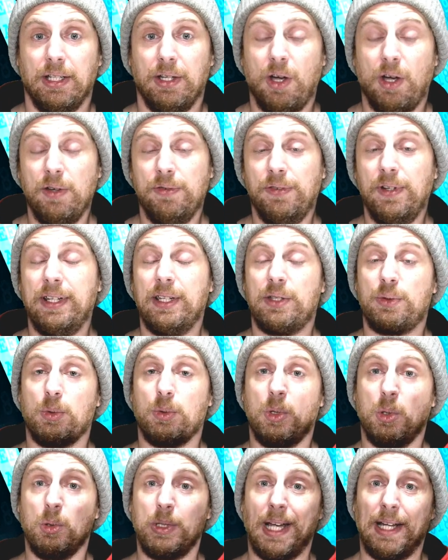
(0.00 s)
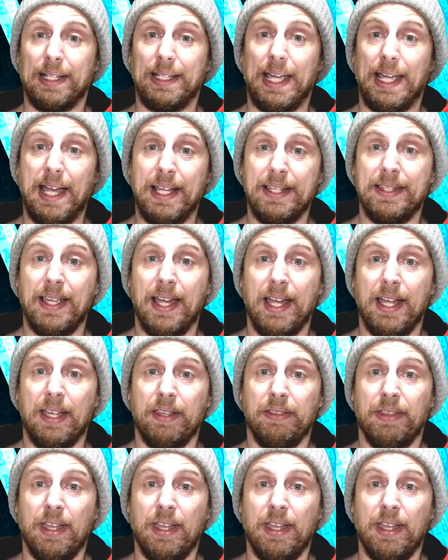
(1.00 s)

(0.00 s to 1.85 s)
Hopefully this will cool down your headset,